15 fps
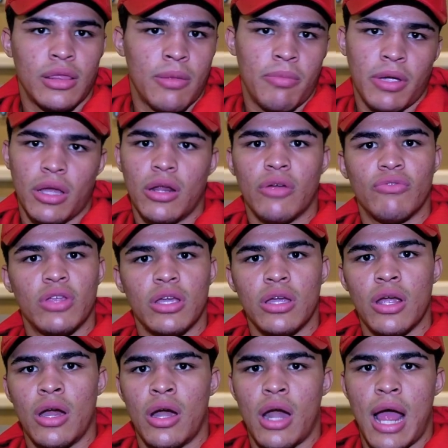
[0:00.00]
the beginning of the
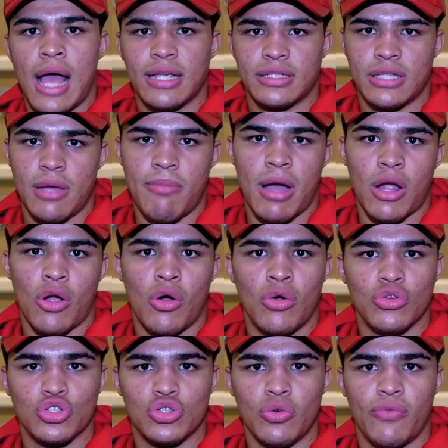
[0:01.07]
year, I set my
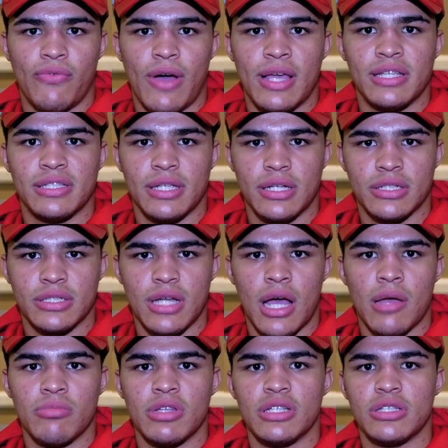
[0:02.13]
goals to fight 6
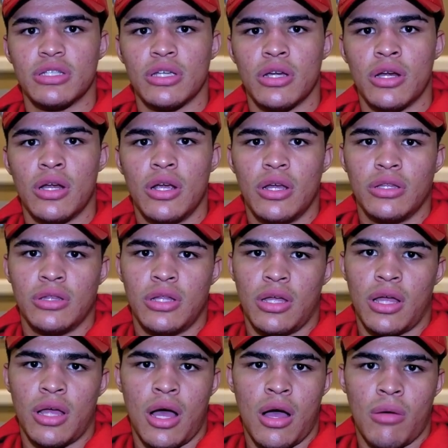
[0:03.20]
times this year.
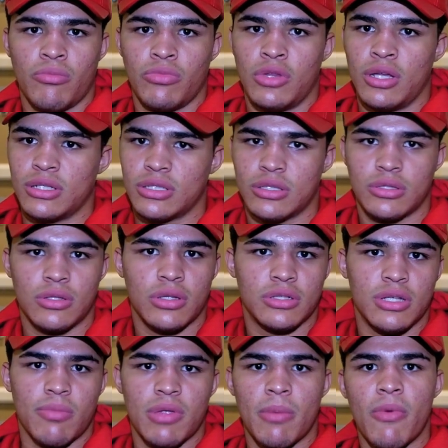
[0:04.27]
This
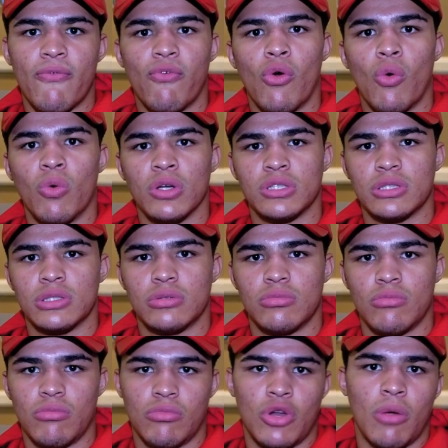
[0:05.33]
September 4th
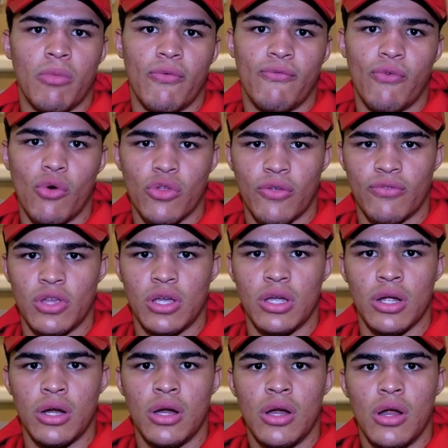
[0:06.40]
was number 4th of the
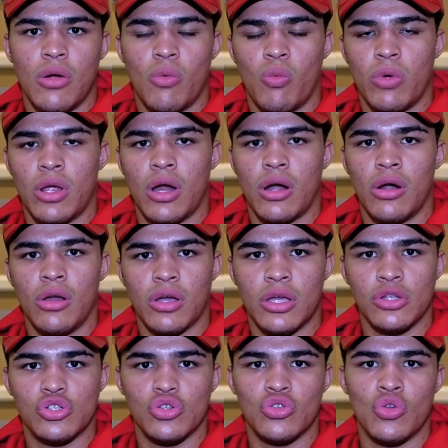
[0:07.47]
year. We are
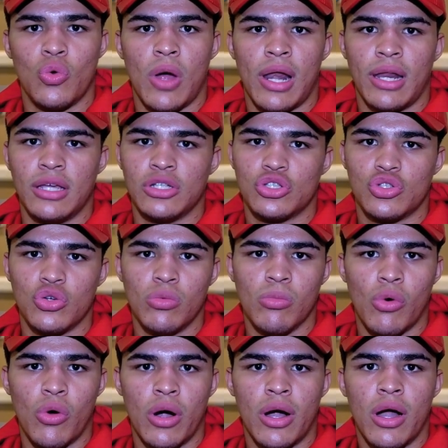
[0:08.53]
looking to do at least 2
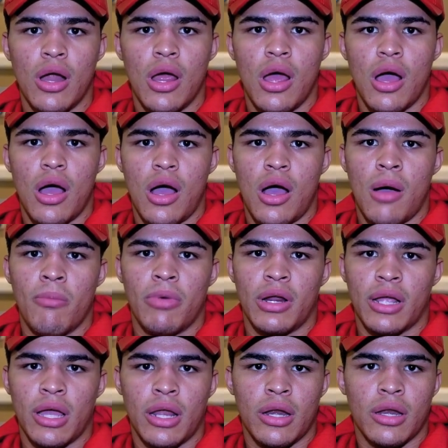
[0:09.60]
more. But
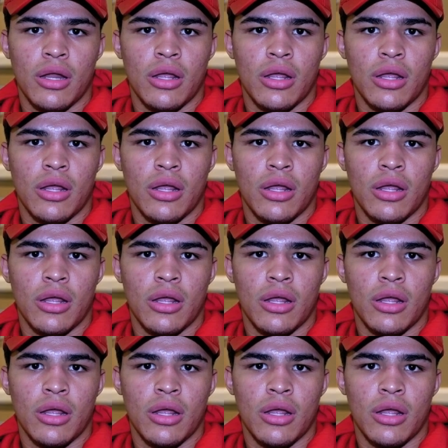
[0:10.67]
again,